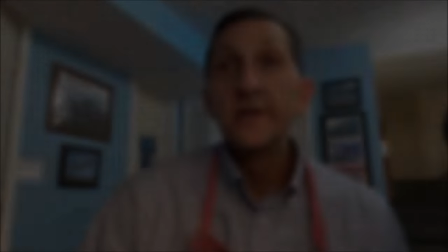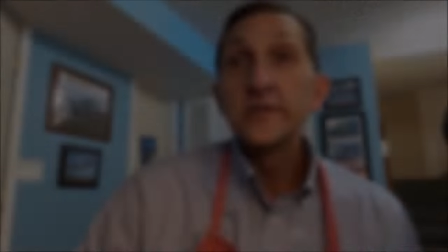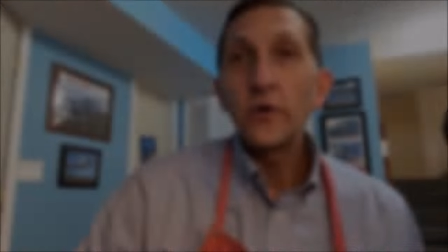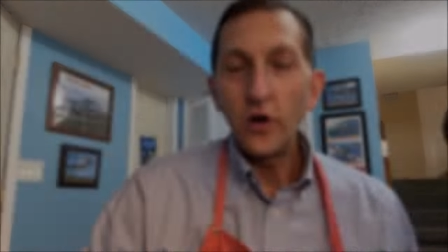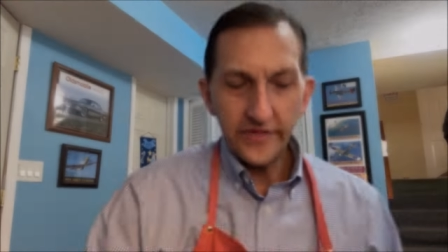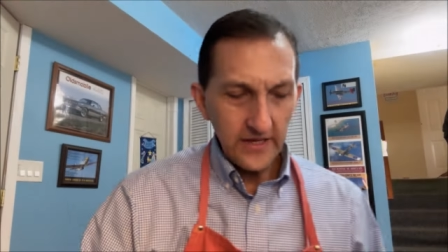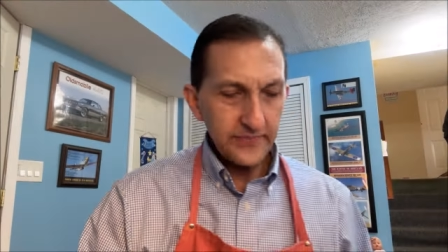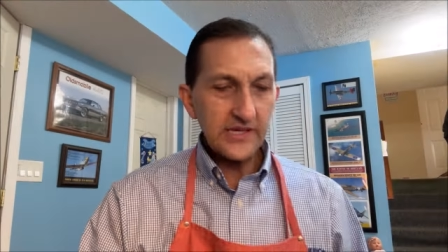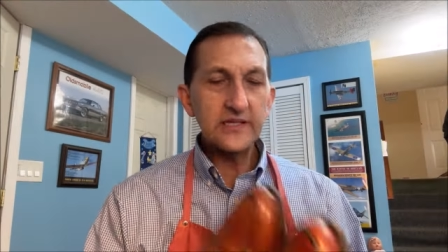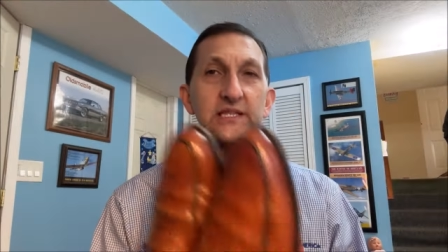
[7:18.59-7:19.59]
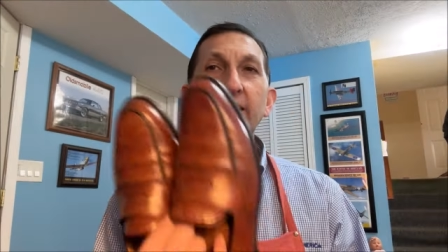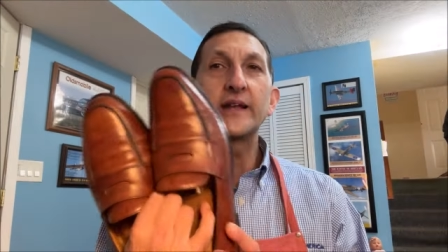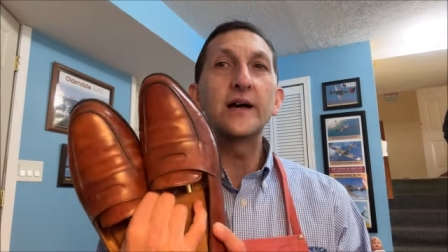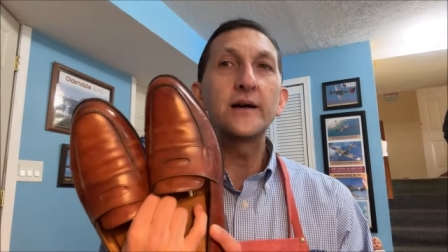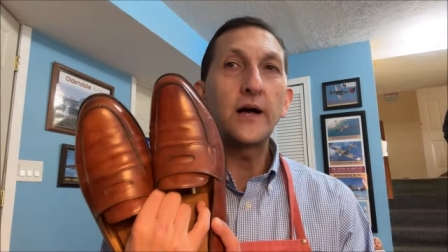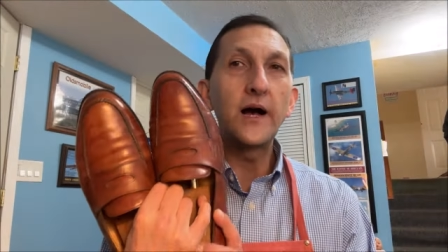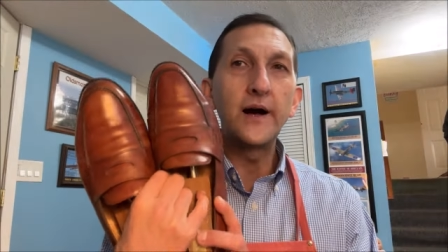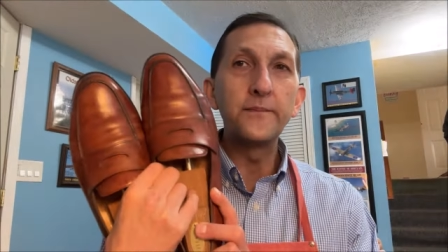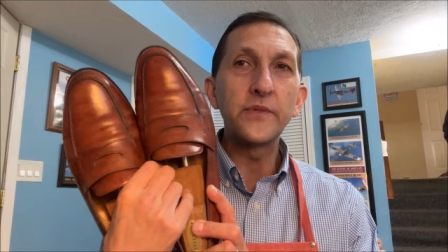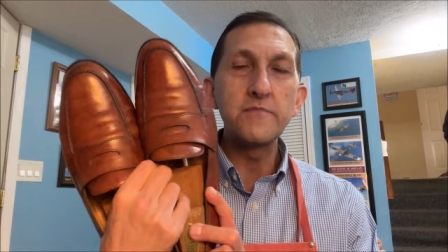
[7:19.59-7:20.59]
So all that being said,
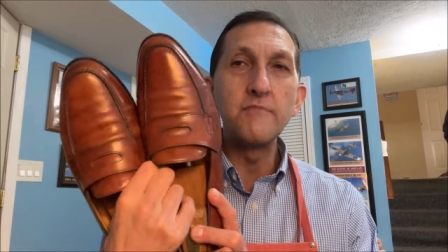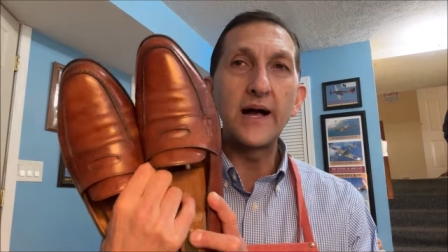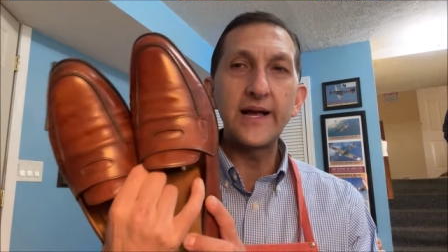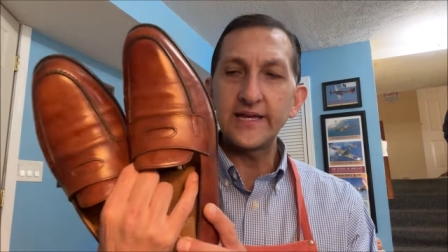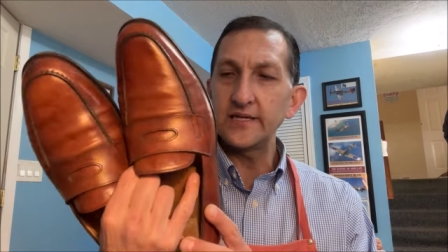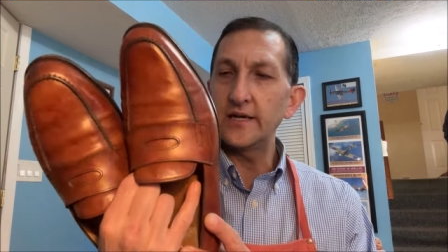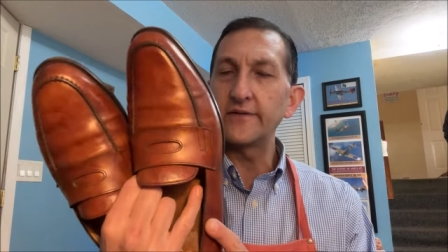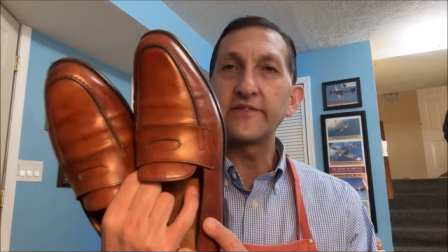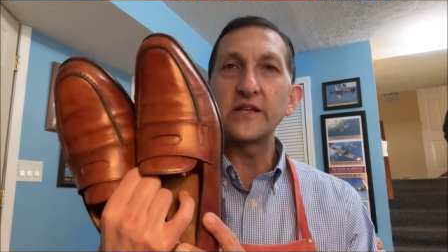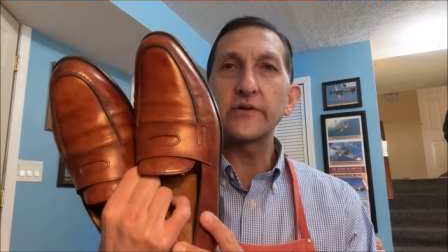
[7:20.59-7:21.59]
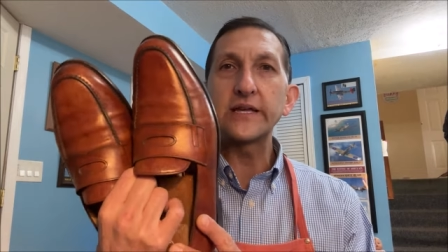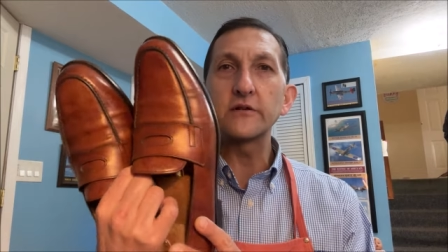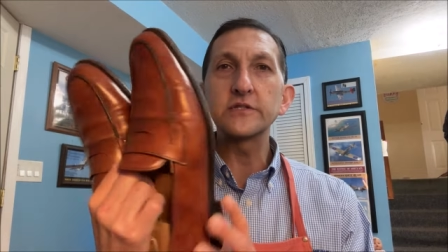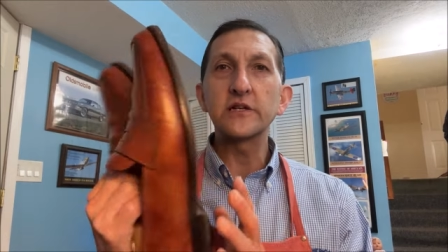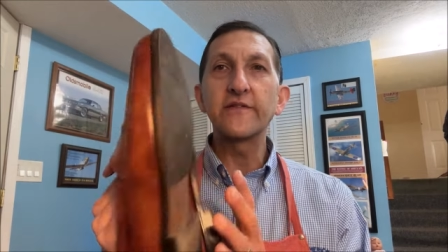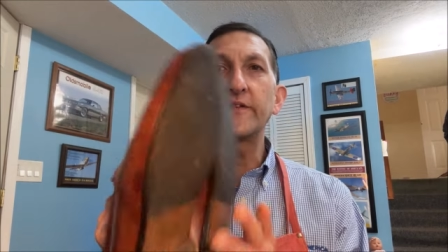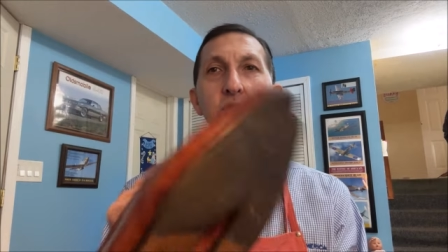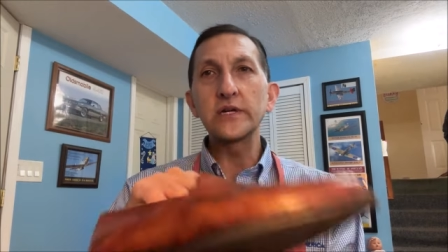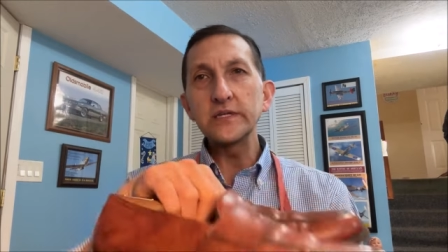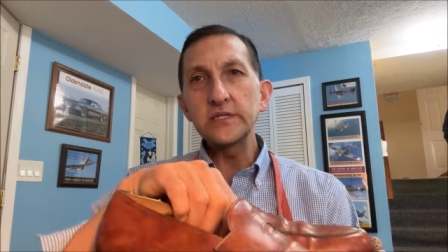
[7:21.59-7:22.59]
um, my uh, video here is going to
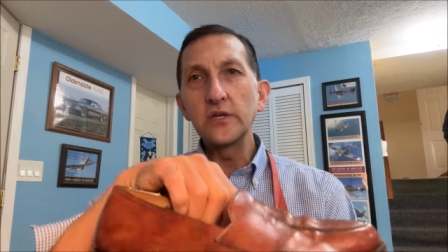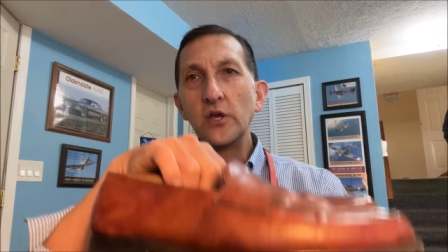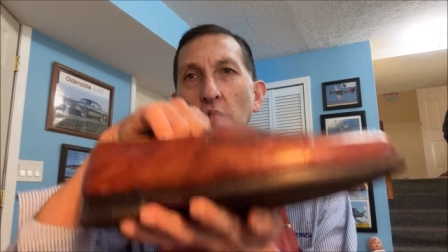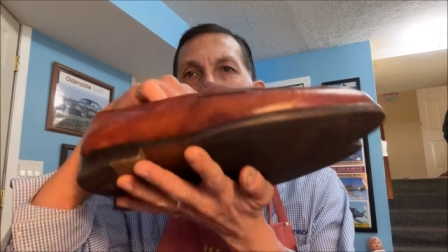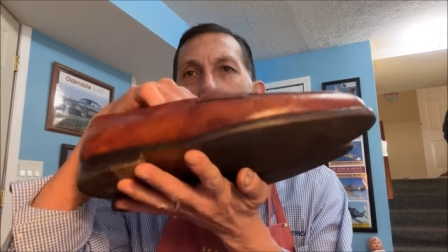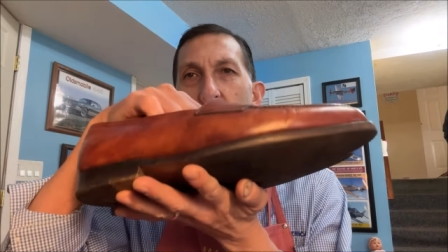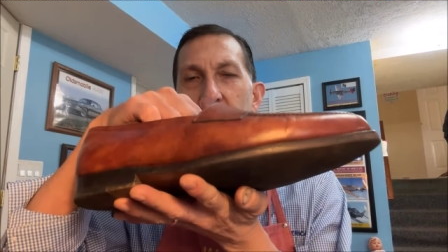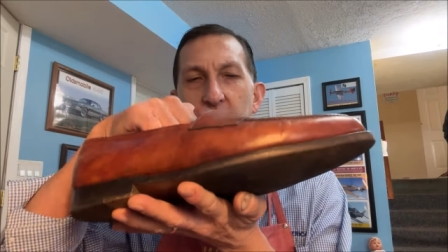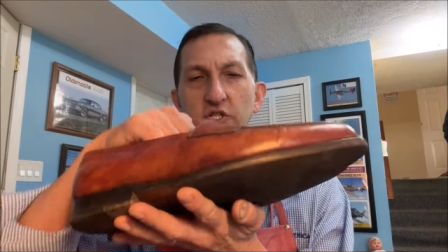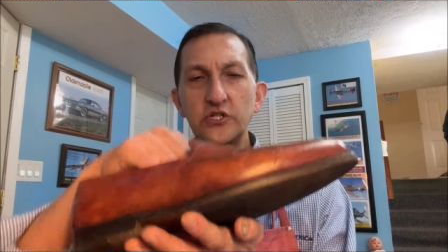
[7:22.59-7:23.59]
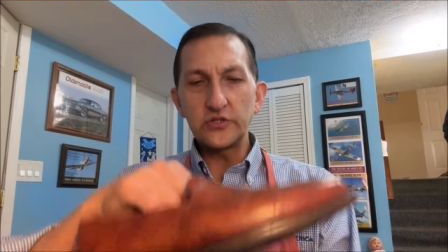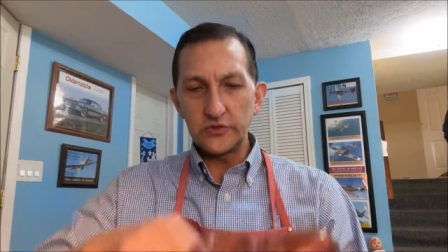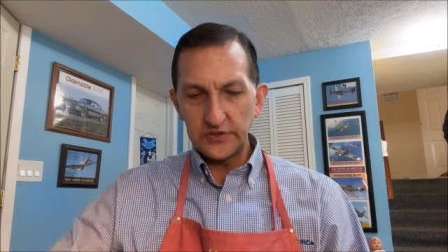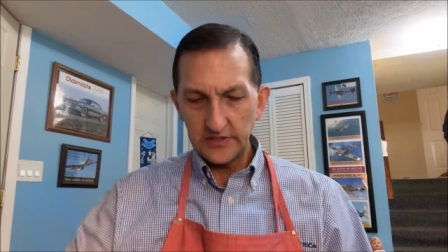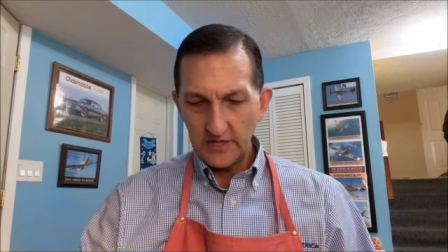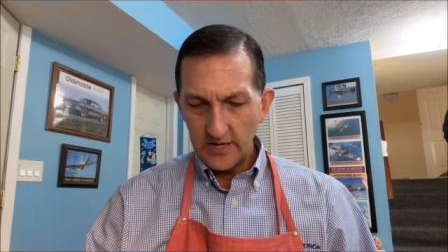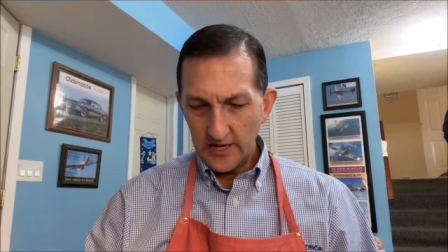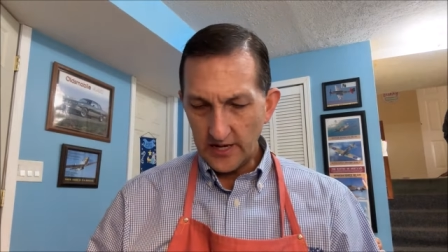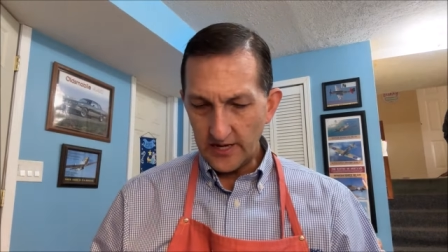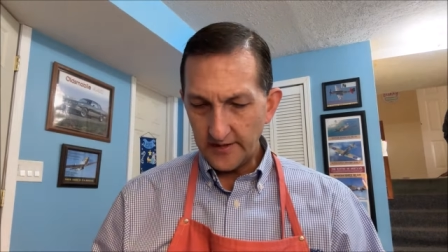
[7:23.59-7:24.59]
focus on these shoes,
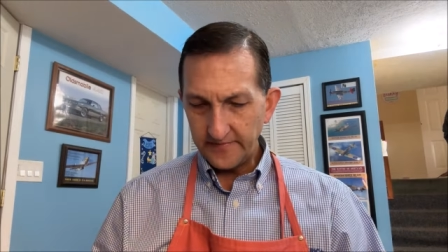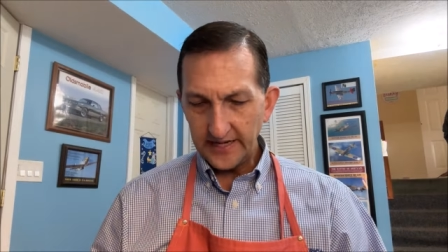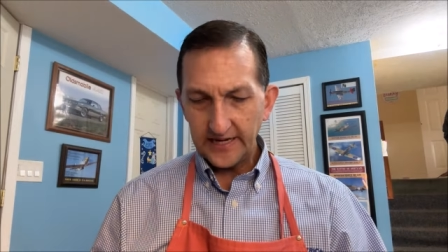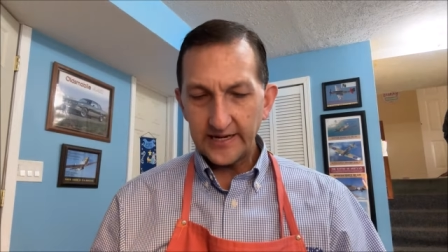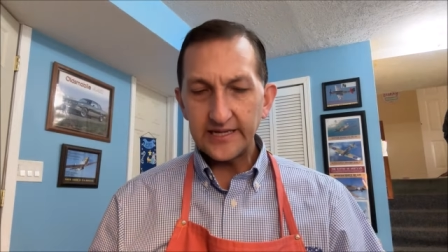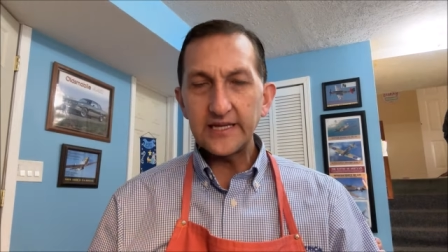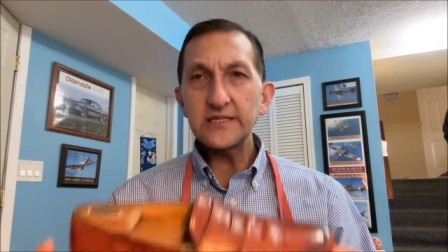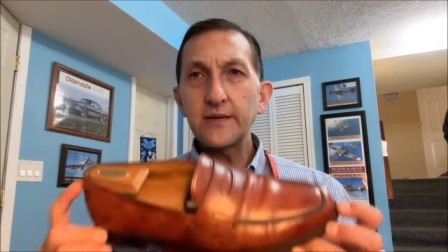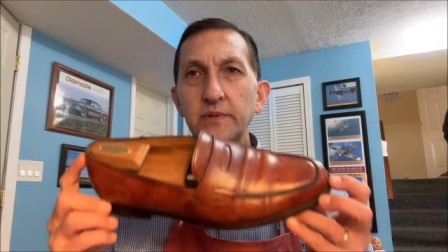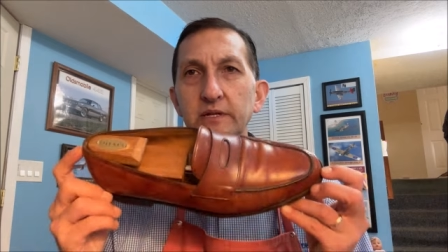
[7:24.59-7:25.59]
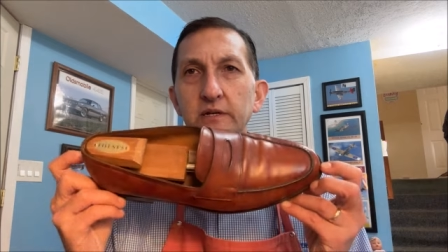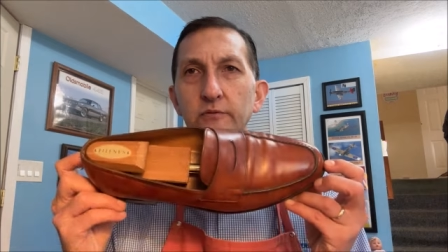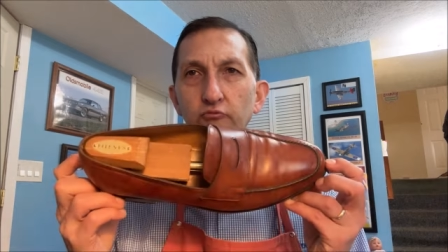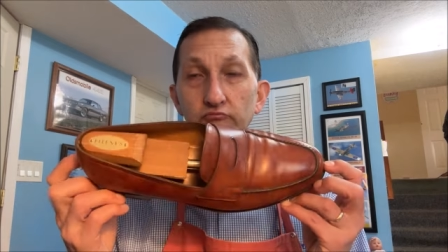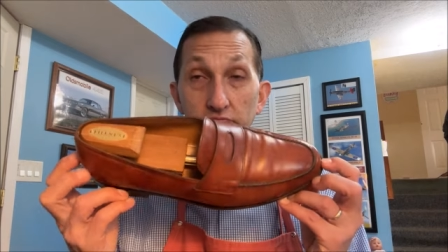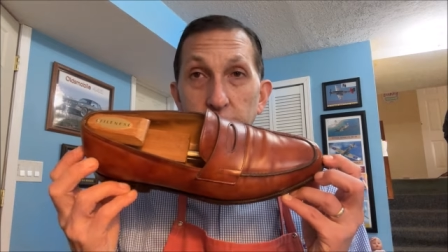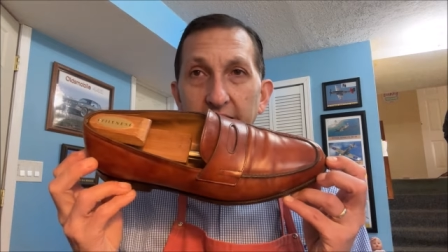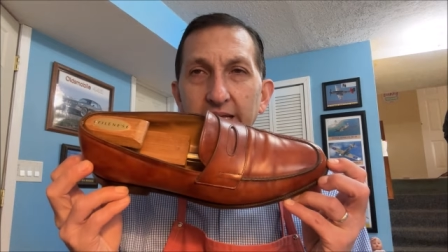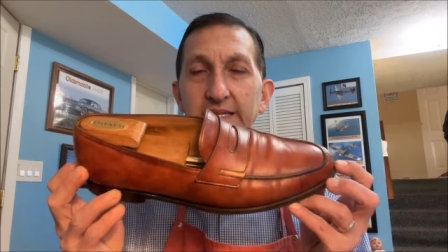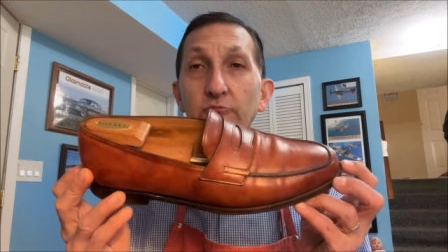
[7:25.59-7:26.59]
um, and I guess I'm going to,
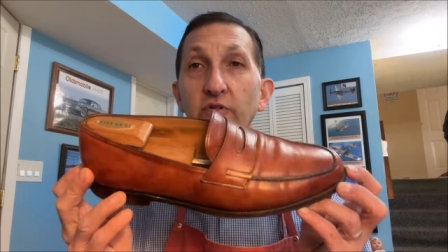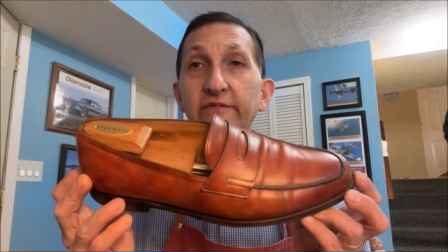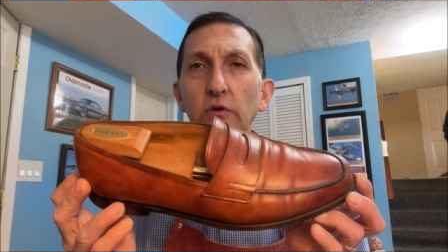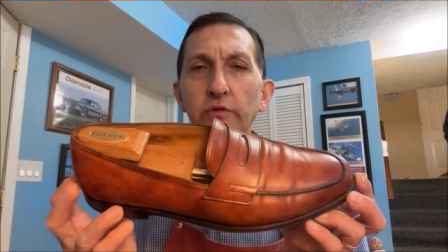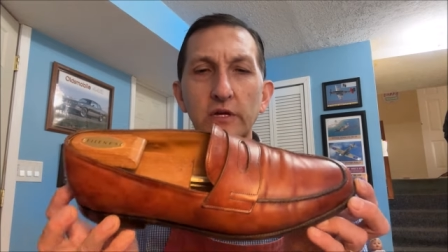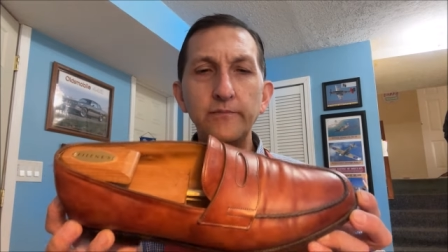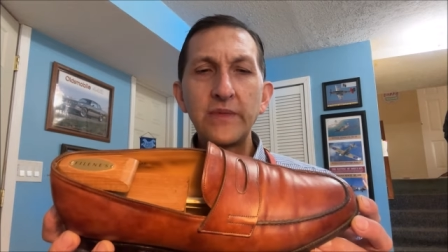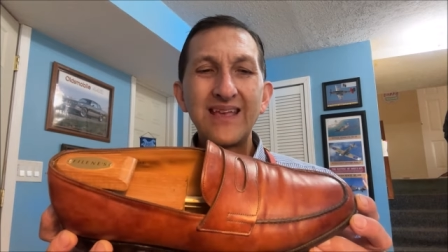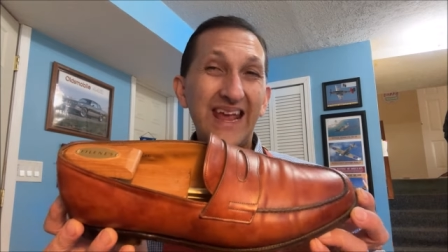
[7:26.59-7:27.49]
like I said, review them